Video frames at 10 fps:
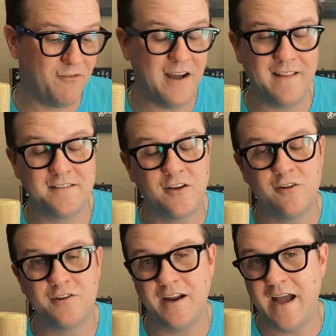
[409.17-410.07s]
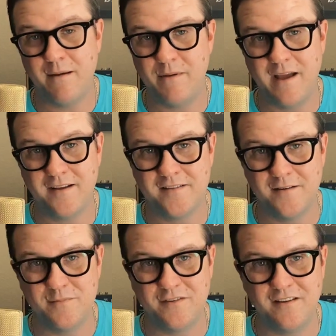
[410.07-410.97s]
like to call it a happy accident
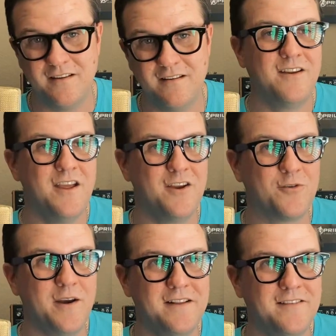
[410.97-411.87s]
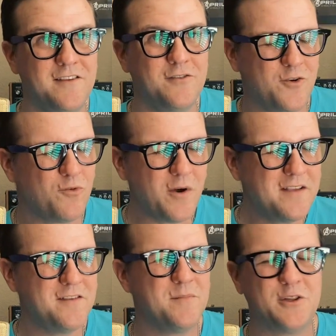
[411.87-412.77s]
machine. It creates these
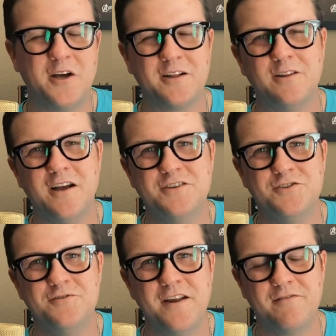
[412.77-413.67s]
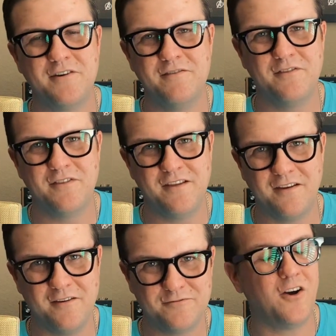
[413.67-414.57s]
crazy melodic lines you'd never even think
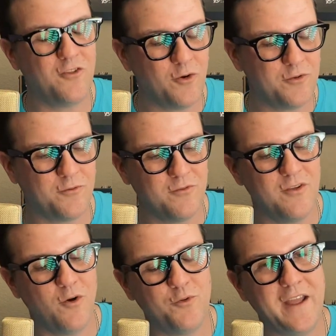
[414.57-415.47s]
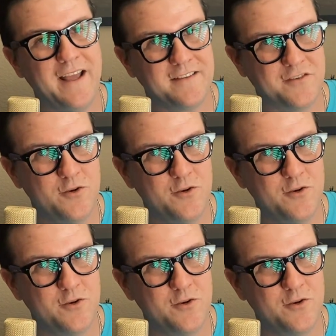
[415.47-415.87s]
of. Although it only has 2